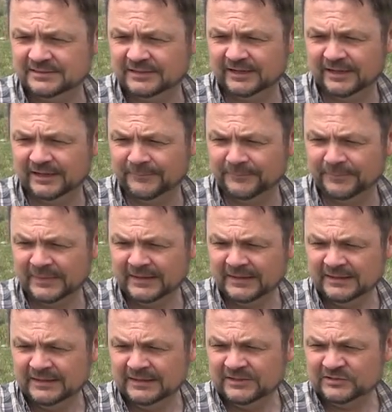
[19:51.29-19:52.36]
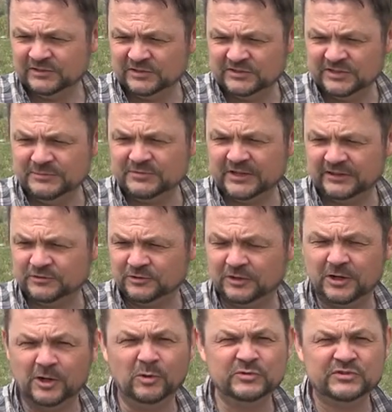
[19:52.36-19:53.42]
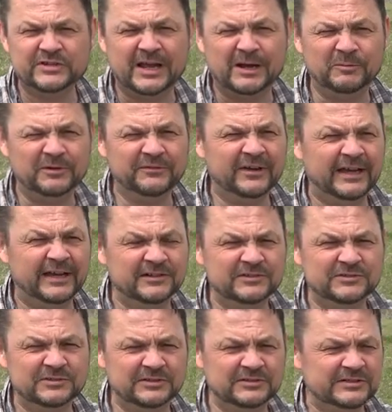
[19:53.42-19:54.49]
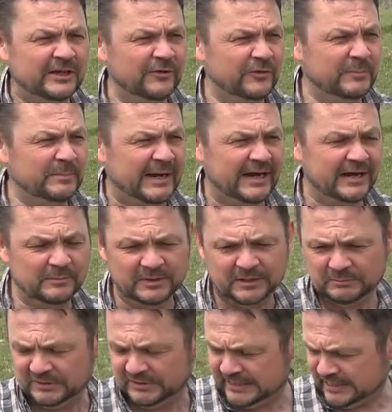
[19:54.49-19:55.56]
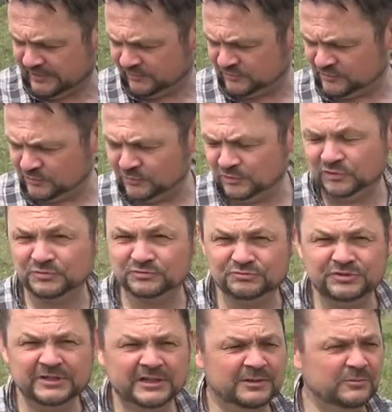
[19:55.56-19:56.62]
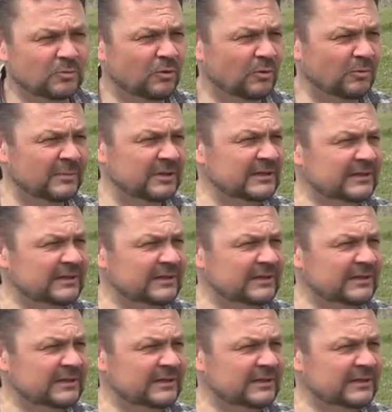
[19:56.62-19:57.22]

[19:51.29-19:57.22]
Um, so it seems that sort of cold snap we've had has, has held them back a bit, but now the soil's really warm.